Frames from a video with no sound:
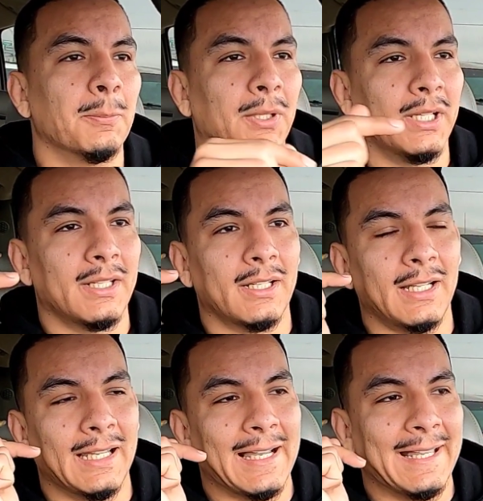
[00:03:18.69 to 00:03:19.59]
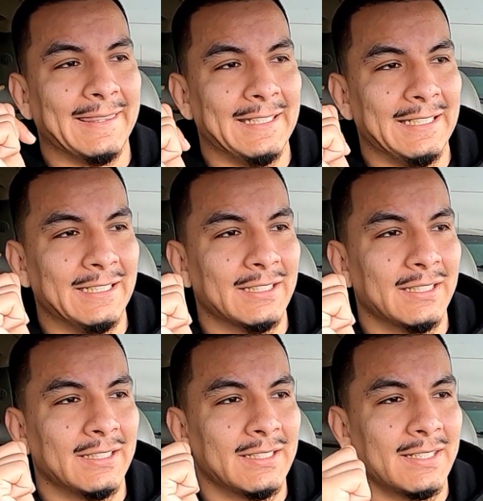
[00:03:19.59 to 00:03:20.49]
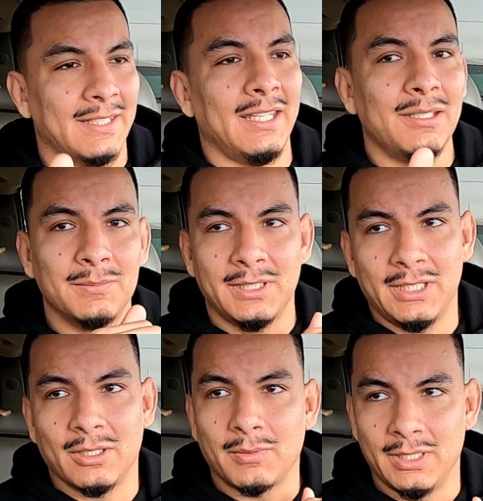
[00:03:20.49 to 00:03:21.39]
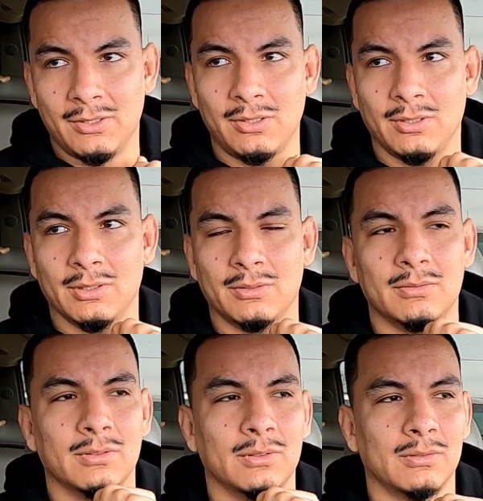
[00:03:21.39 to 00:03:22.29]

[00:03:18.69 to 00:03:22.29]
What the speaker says: But I got the same gear ratio